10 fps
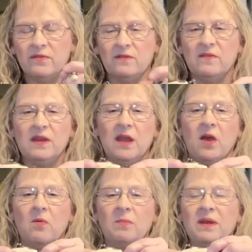it for the
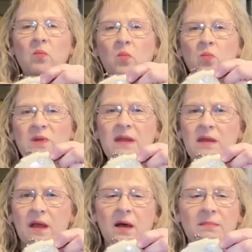video, but it
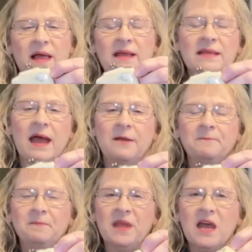didn't come like that.
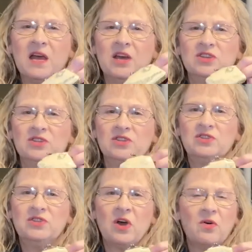
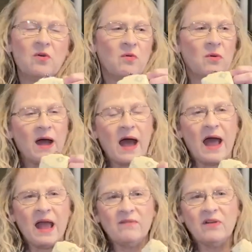So
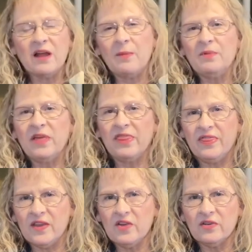I have a couple of
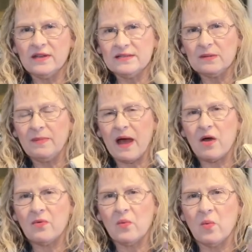theories
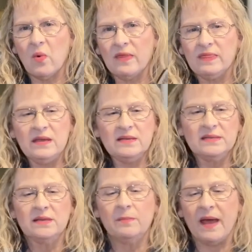about what
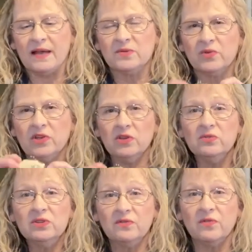these little bags were
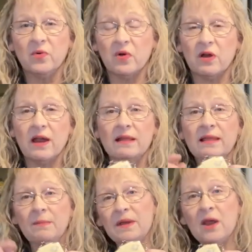used for, and
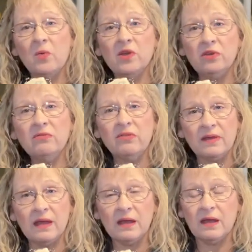let me know what you
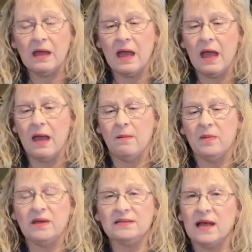think,
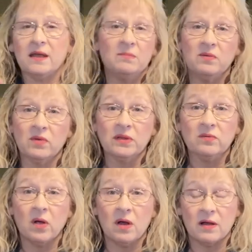because I could be
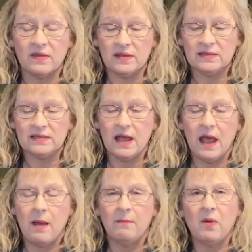really wrong on this.
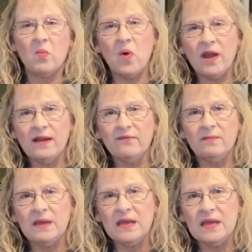But one of
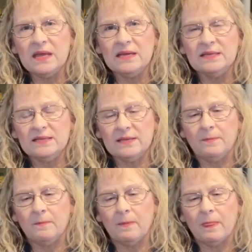them is